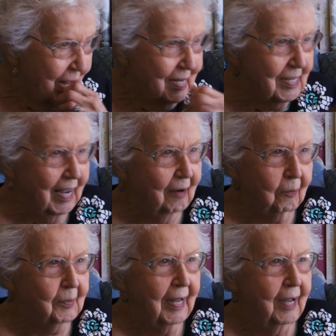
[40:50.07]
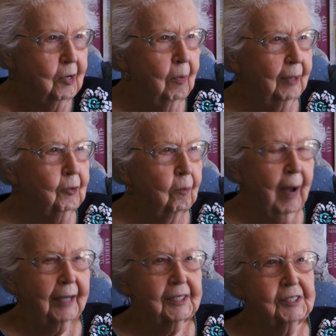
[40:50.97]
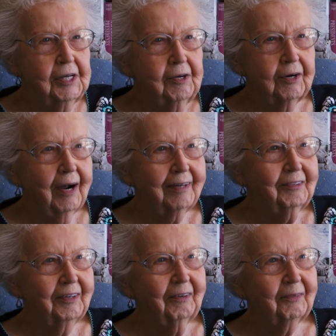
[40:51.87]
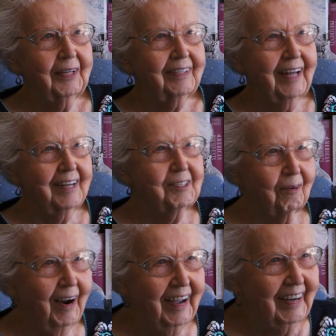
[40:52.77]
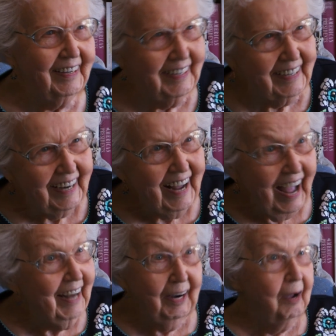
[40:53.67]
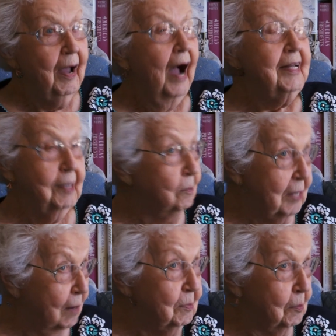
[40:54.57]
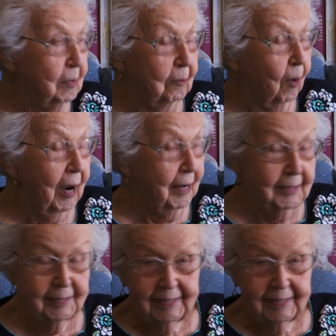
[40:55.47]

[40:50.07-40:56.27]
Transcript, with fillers: and say, I don't, you better go back and see your doctor. I don't think that's right. and I, sometimes I've been right.